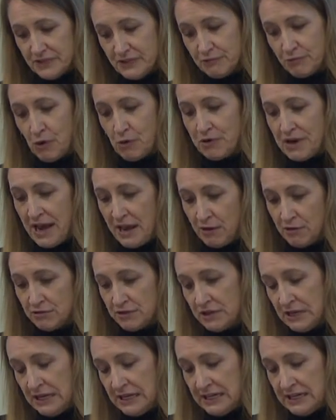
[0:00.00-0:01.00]
thrown out
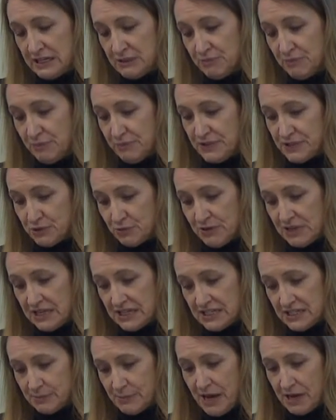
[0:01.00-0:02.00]
uh, between the
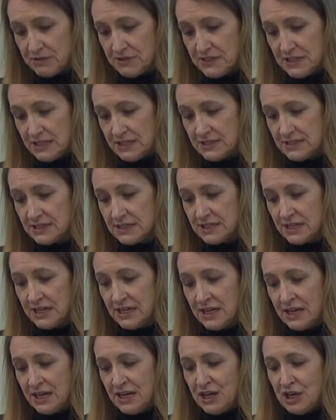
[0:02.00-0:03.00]
spouses.
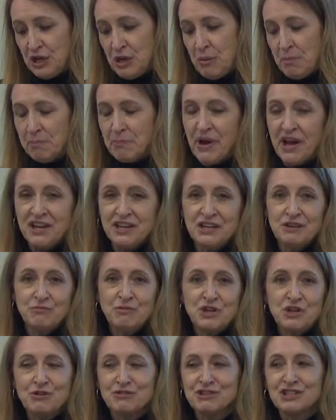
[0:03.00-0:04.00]
But we know